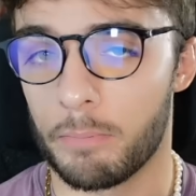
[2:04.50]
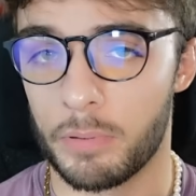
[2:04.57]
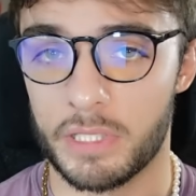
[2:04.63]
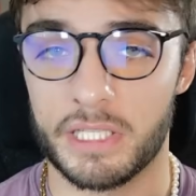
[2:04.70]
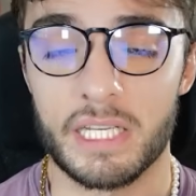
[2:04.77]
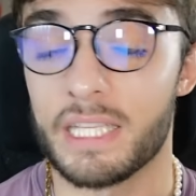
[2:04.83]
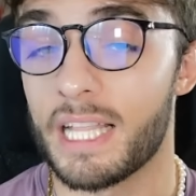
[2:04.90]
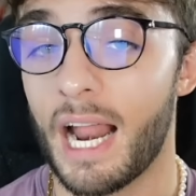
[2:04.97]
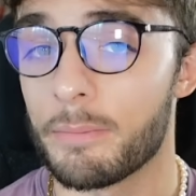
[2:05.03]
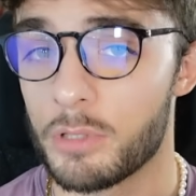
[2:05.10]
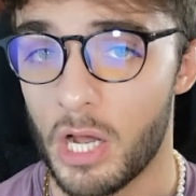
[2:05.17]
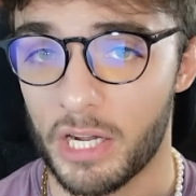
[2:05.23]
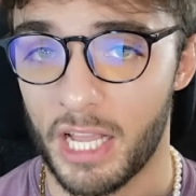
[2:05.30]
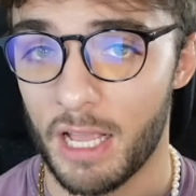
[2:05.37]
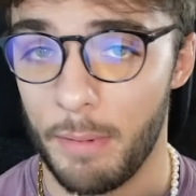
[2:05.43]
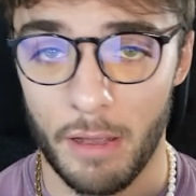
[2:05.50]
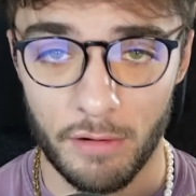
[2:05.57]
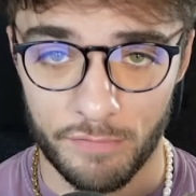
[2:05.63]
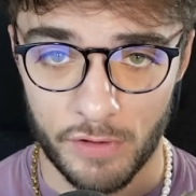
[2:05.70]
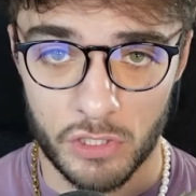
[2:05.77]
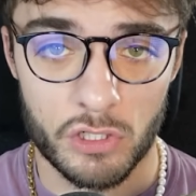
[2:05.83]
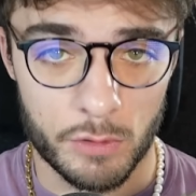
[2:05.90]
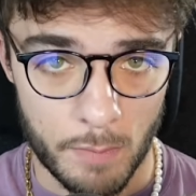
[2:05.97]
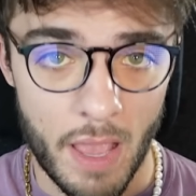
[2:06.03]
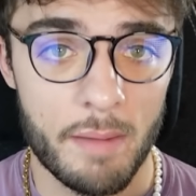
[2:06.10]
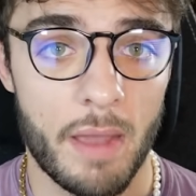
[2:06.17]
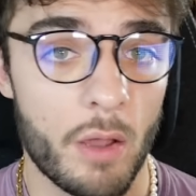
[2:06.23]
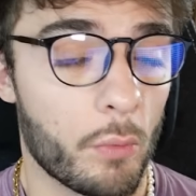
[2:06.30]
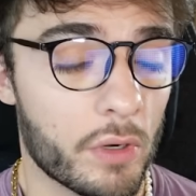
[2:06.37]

But the scene that I'm talking about features Mei Mei,